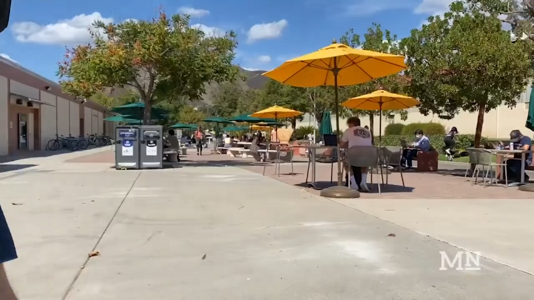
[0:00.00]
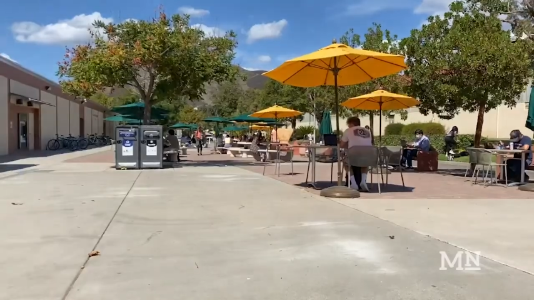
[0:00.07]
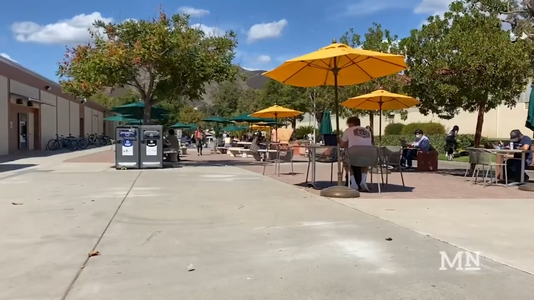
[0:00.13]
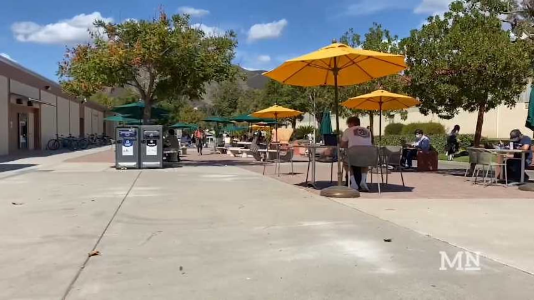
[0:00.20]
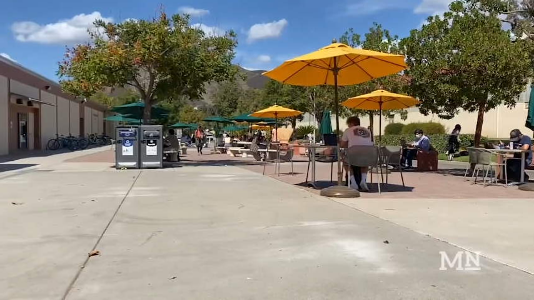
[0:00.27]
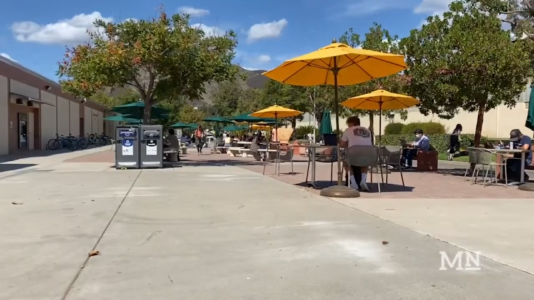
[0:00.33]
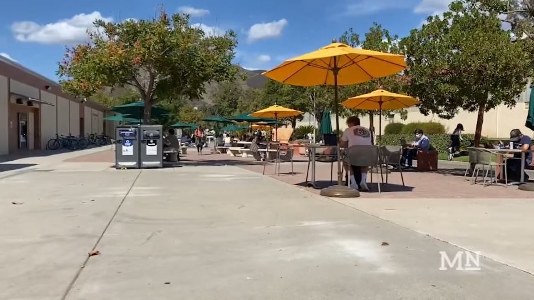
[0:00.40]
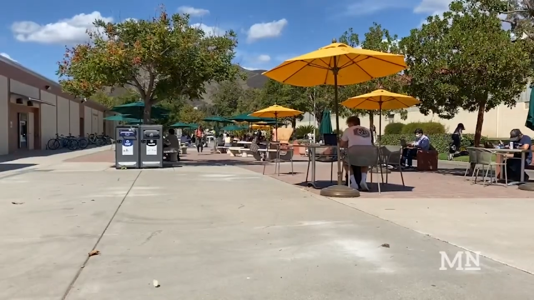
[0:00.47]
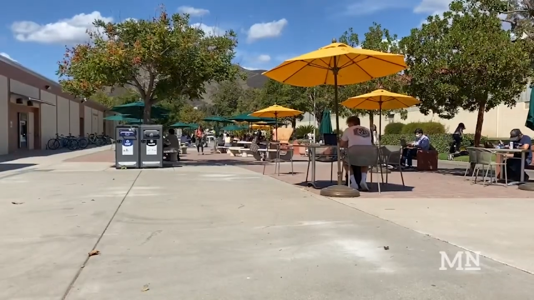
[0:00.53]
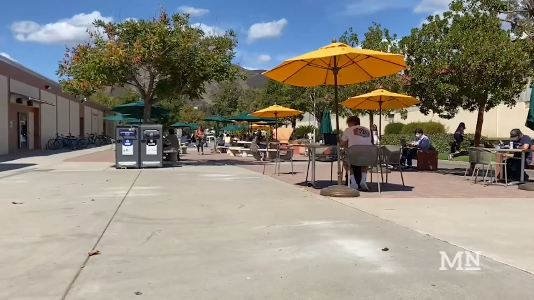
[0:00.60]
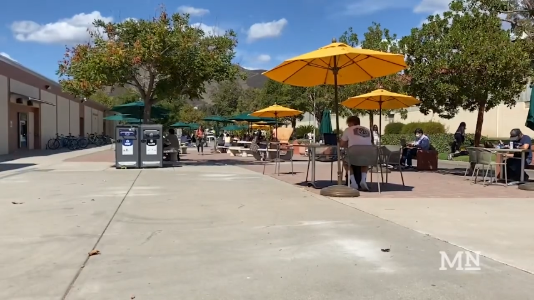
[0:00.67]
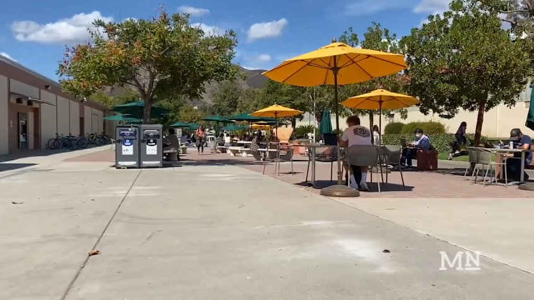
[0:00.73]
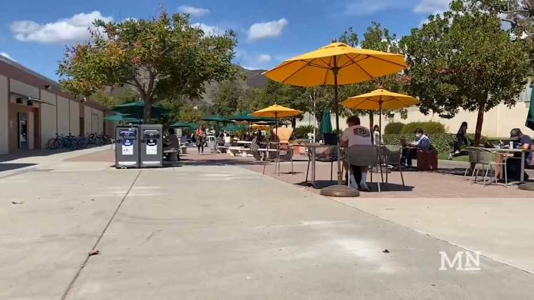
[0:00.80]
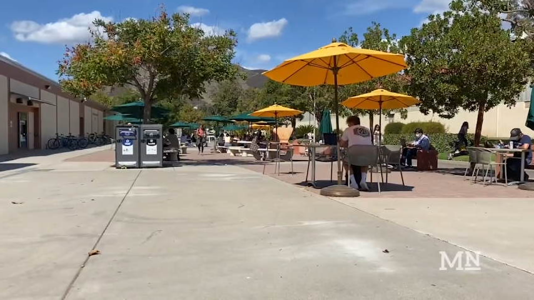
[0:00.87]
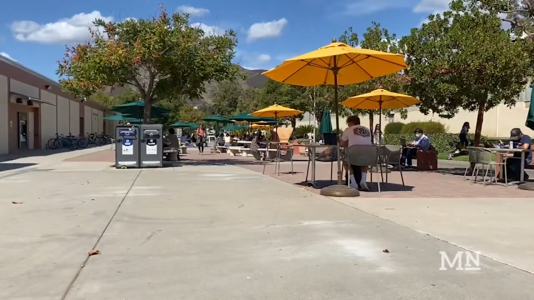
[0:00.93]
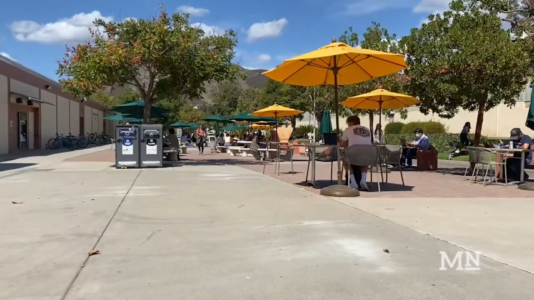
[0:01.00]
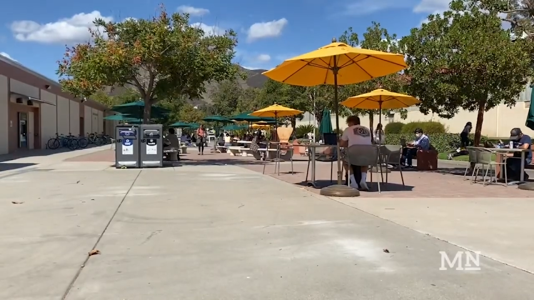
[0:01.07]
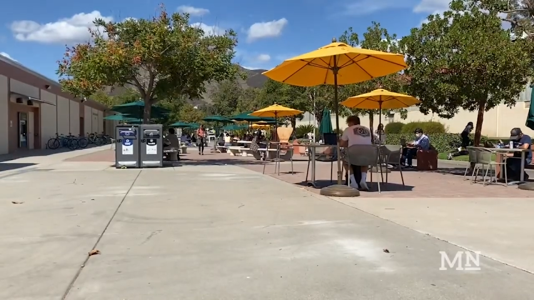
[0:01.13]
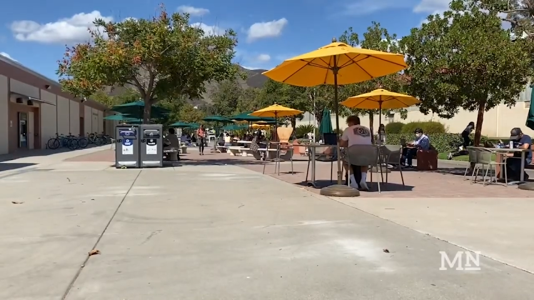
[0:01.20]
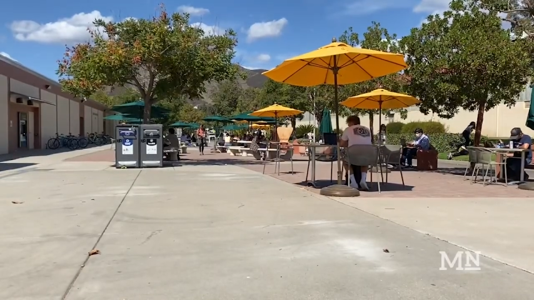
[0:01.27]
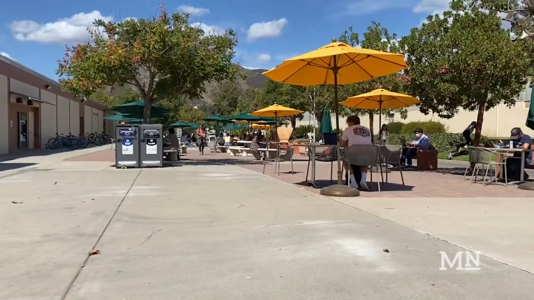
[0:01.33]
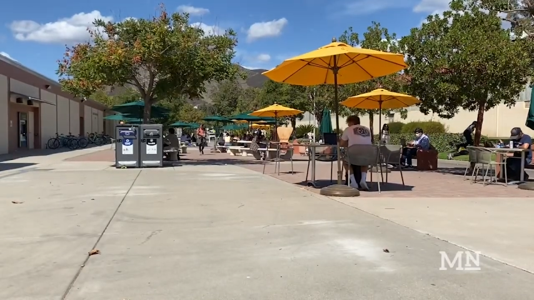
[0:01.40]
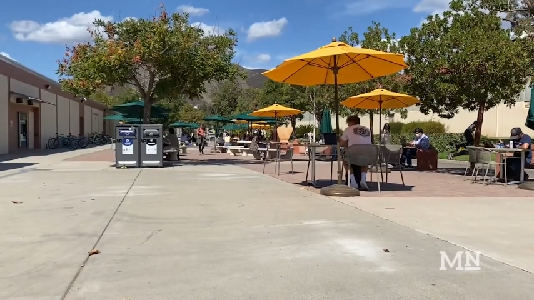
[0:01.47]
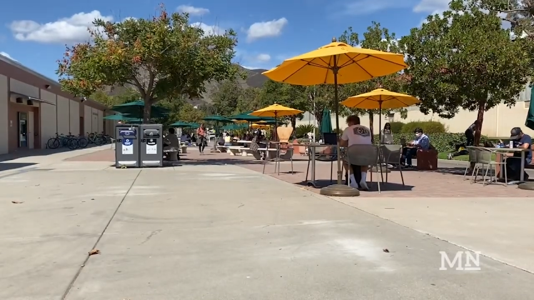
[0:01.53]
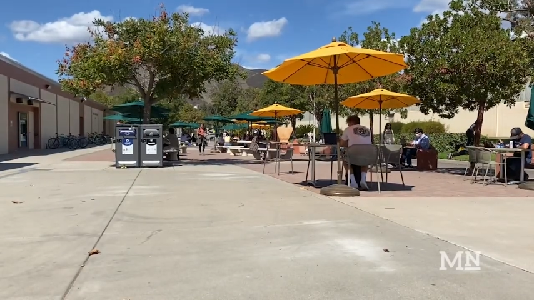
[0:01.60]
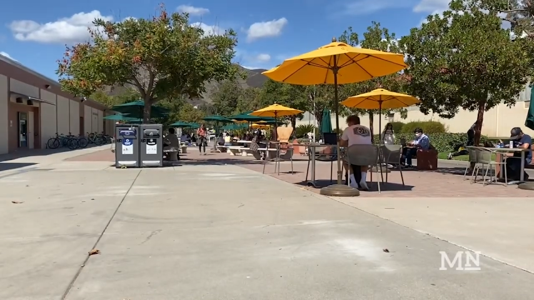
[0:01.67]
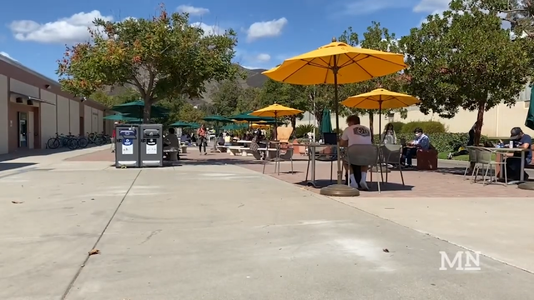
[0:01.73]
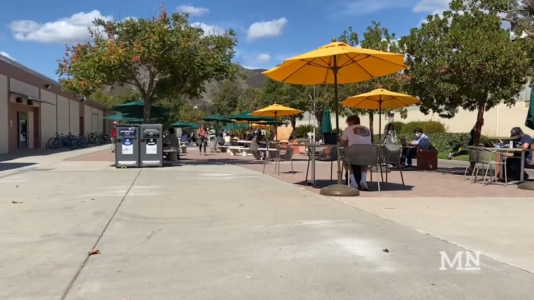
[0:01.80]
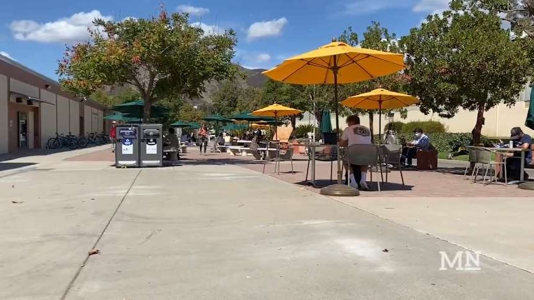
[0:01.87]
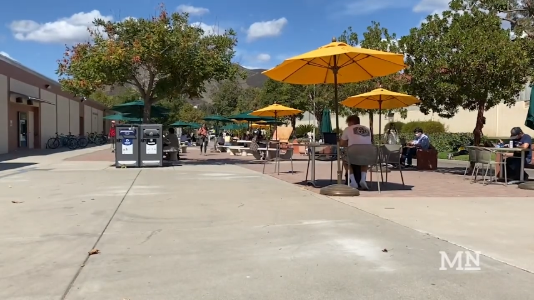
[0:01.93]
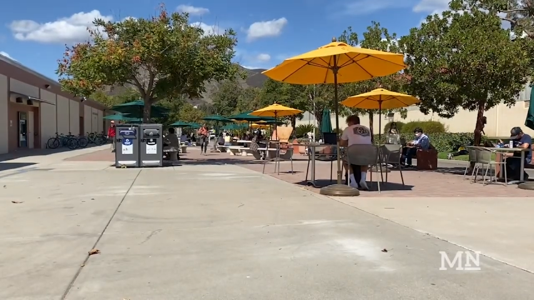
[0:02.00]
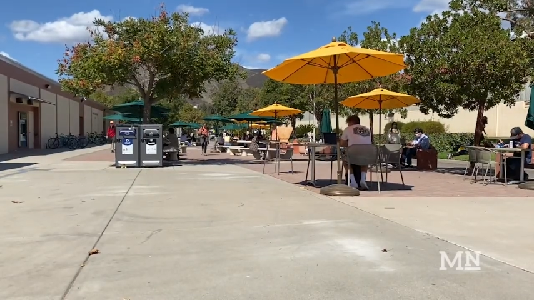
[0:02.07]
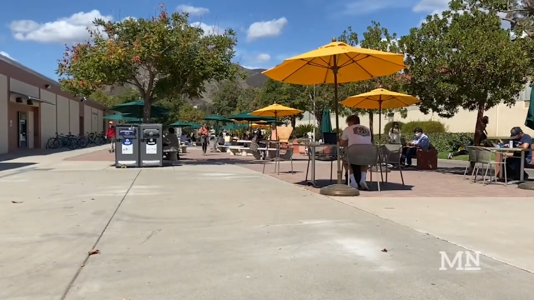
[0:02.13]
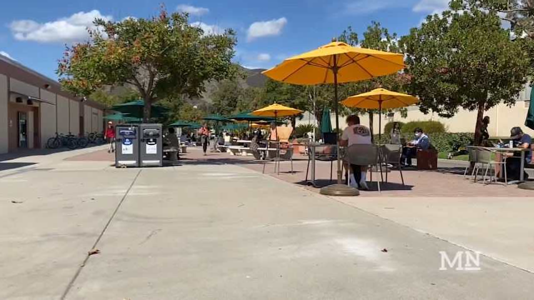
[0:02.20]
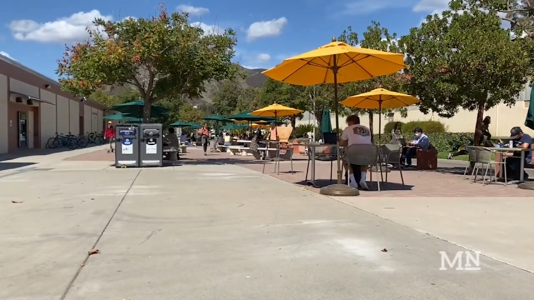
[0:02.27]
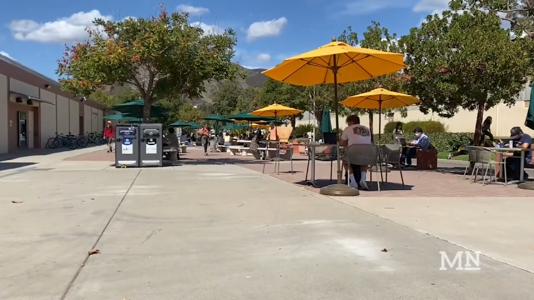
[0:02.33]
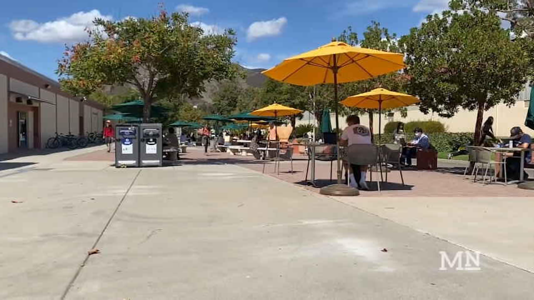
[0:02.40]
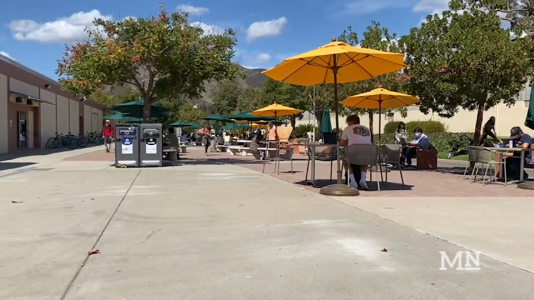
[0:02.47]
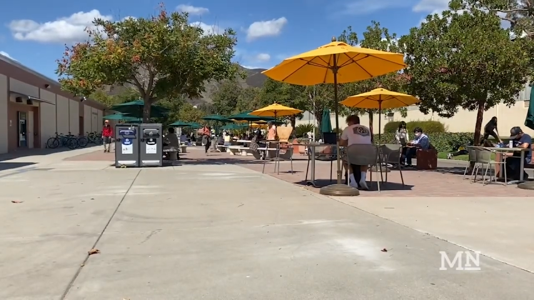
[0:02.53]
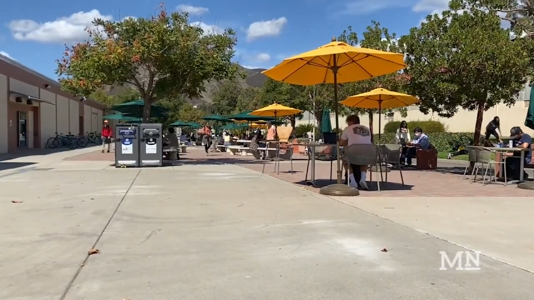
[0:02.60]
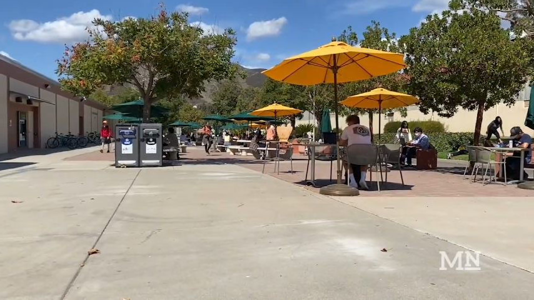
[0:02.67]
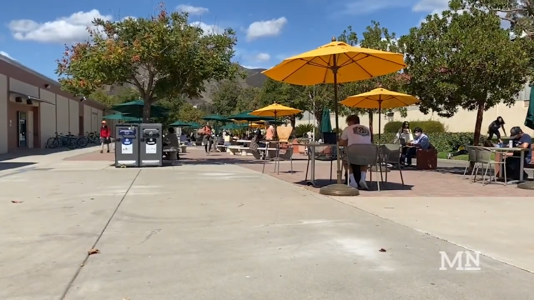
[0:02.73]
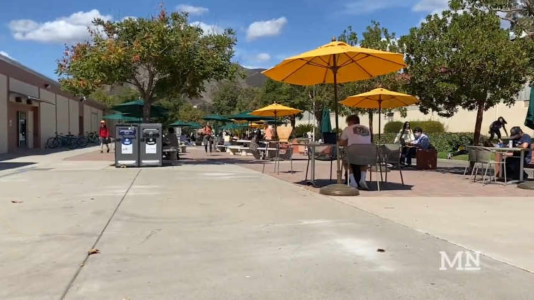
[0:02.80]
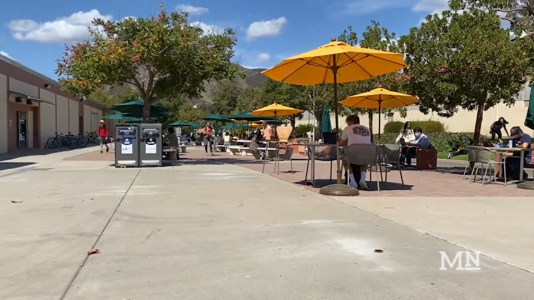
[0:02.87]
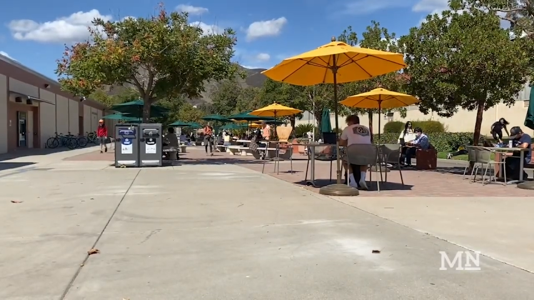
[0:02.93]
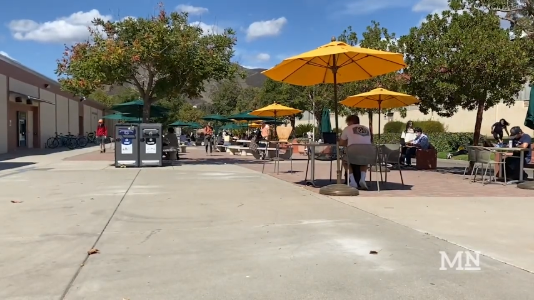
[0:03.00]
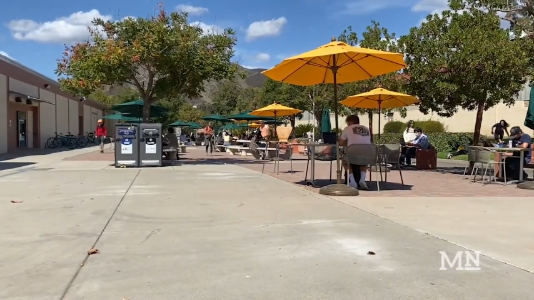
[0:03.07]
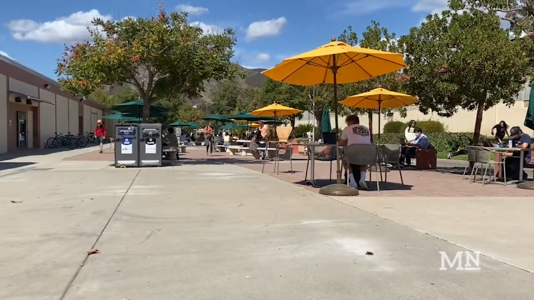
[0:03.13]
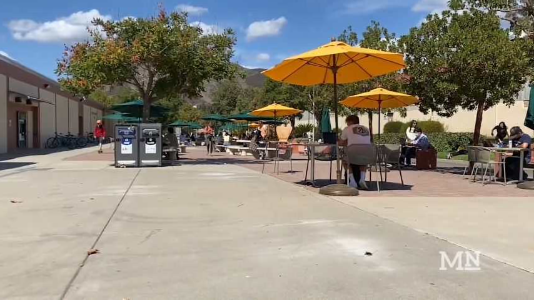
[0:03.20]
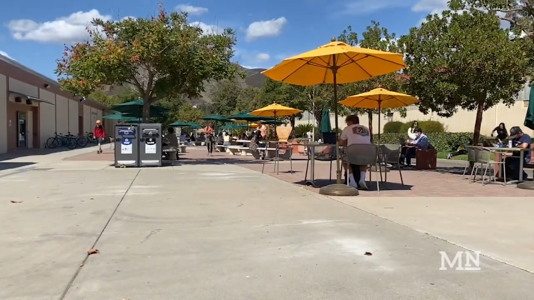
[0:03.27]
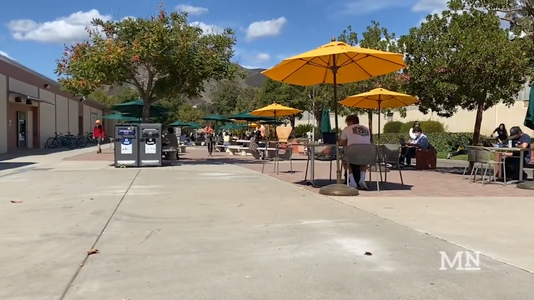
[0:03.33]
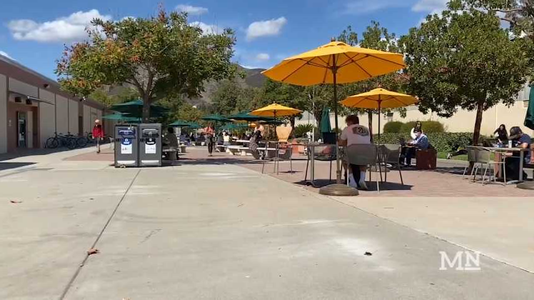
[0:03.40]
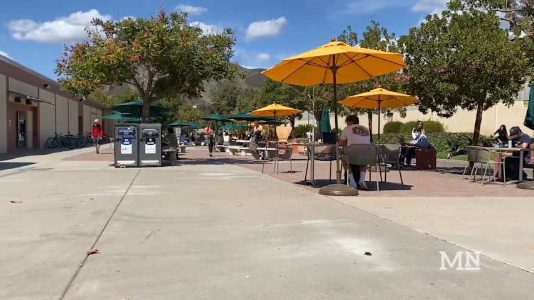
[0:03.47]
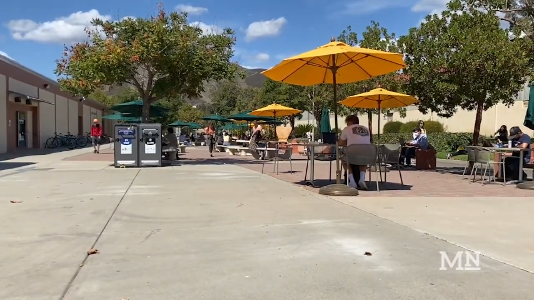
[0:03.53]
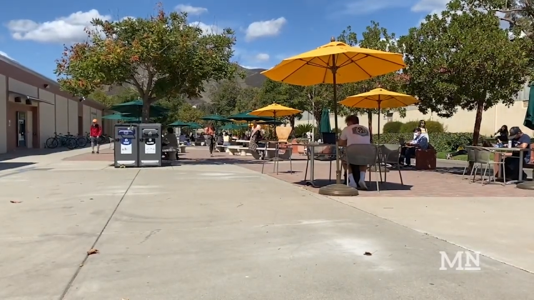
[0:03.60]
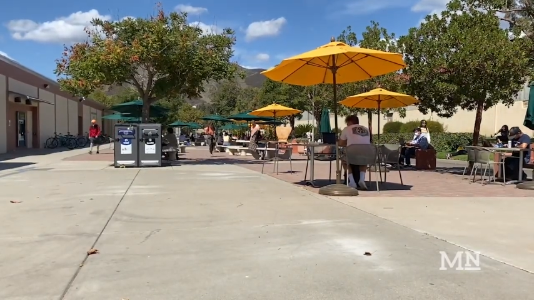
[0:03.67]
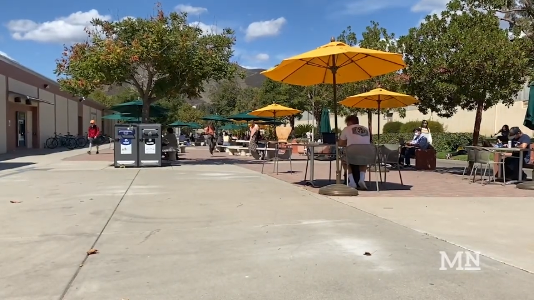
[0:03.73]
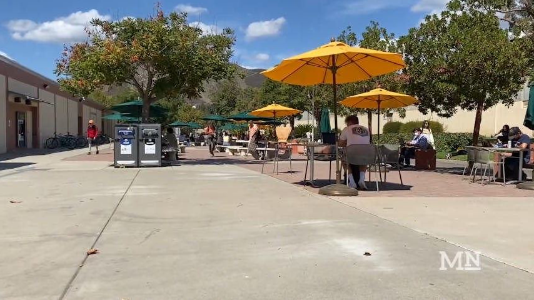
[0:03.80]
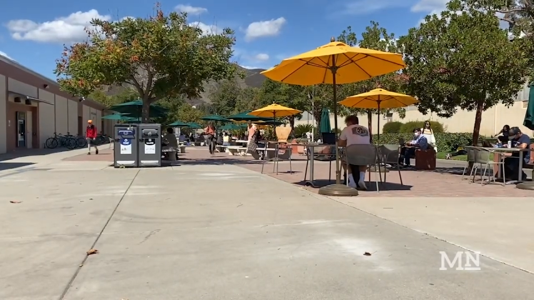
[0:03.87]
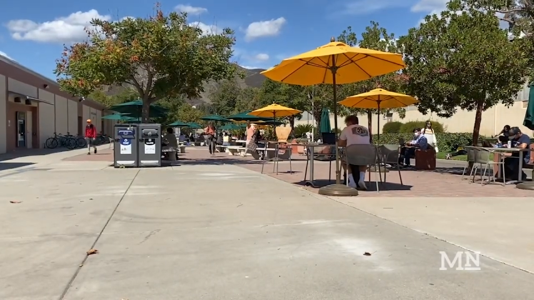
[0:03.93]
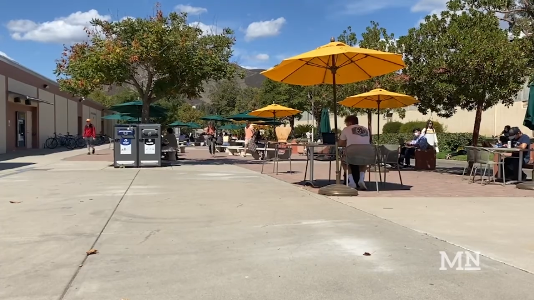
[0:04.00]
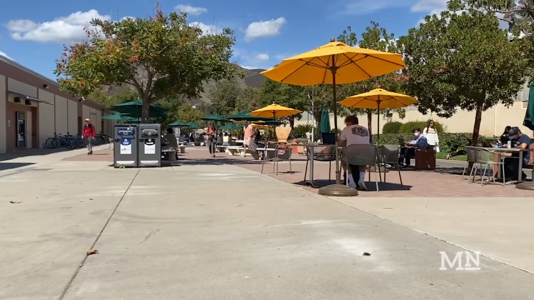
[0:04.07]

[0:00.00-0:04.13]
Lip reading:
Nobody's mouth can be seen.